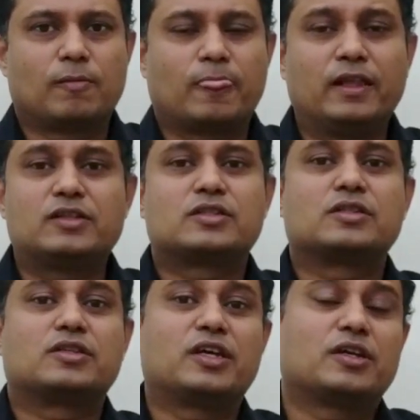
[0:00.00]

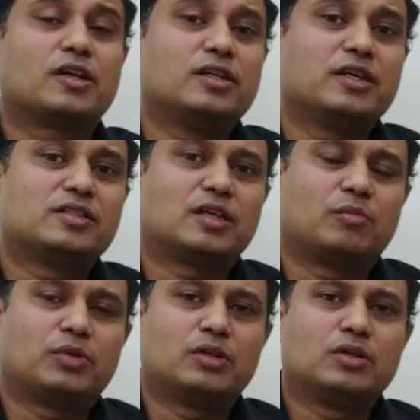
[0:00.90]
Let's take another
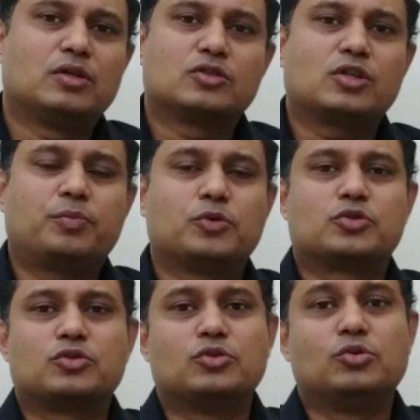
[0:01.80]
example.
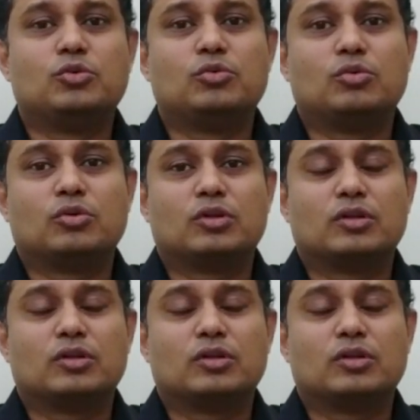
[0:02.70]
Suppose you